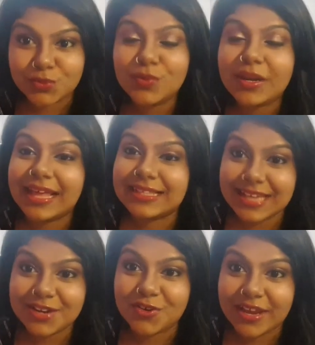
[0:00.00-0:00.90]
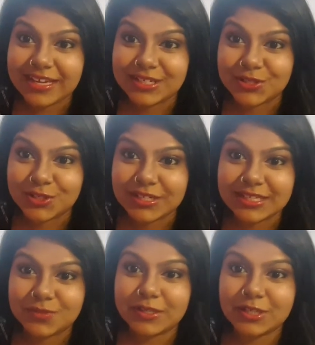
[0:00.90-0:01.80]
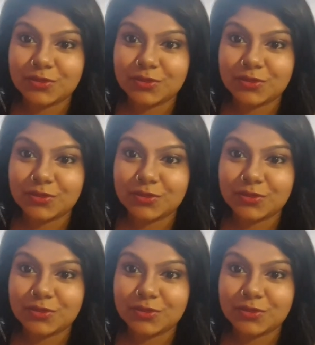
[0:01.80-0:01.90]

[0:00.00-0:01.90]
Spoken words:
let's get right into today's video.